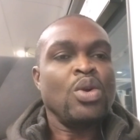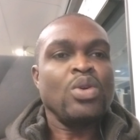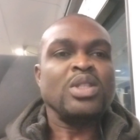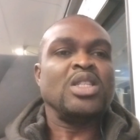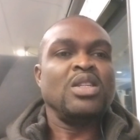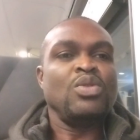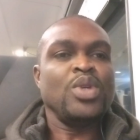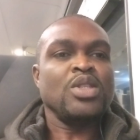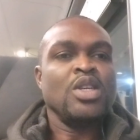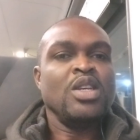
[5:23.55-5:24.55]
contend
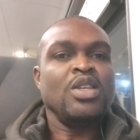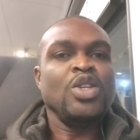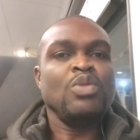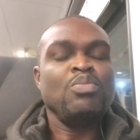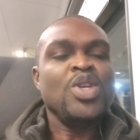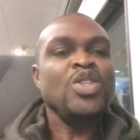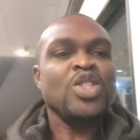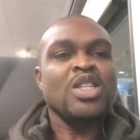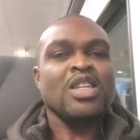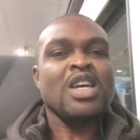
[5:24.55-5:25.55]
with it
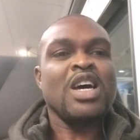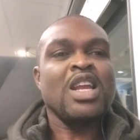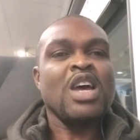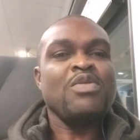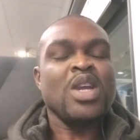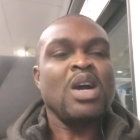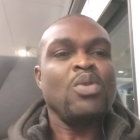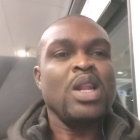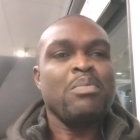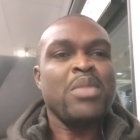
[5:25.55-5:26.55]
means that an africa
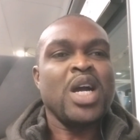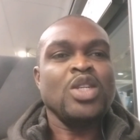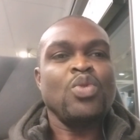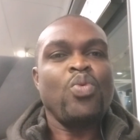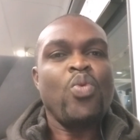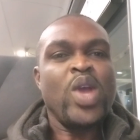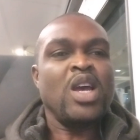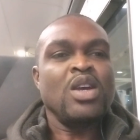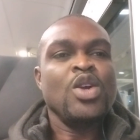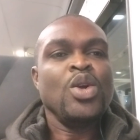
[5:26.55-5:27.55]
will emerge where